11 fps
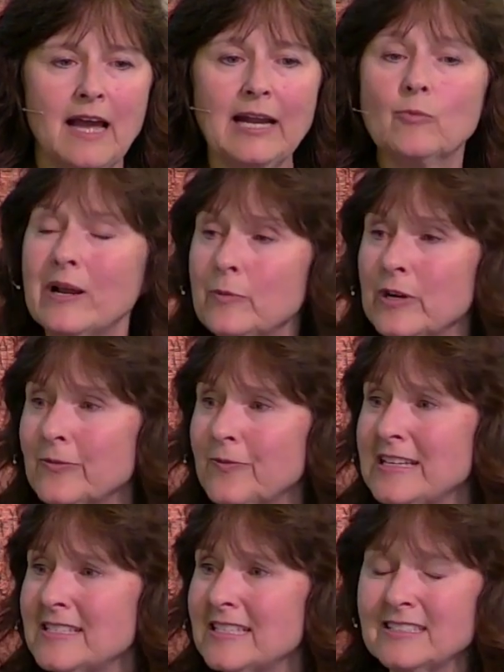And when we're
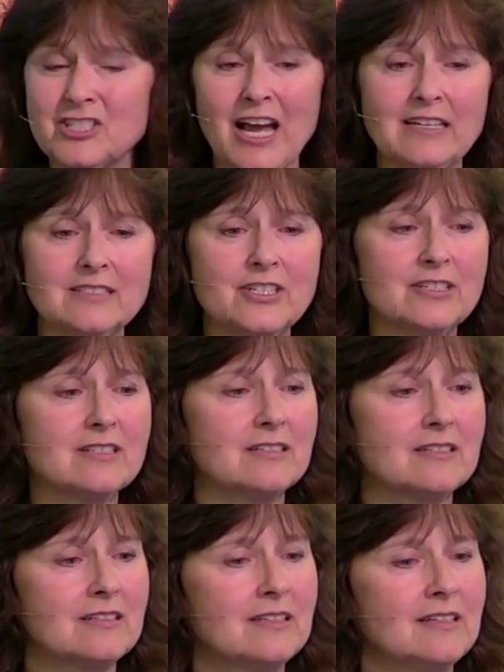facing challenges,
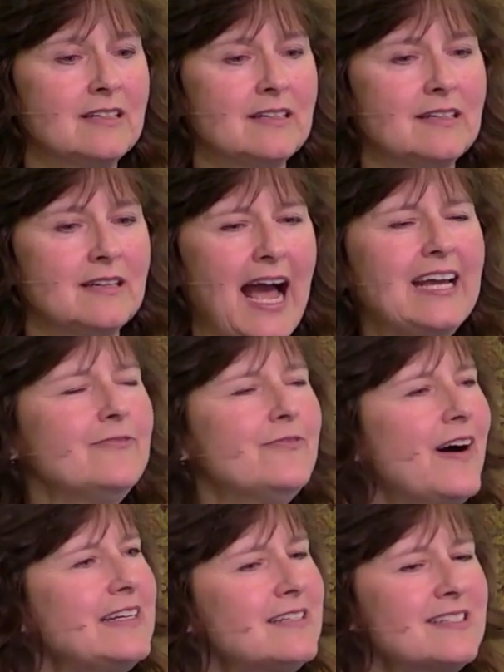I
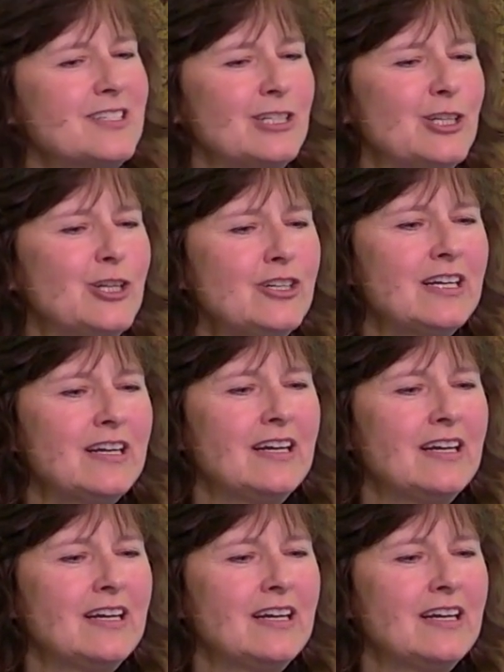invite us to look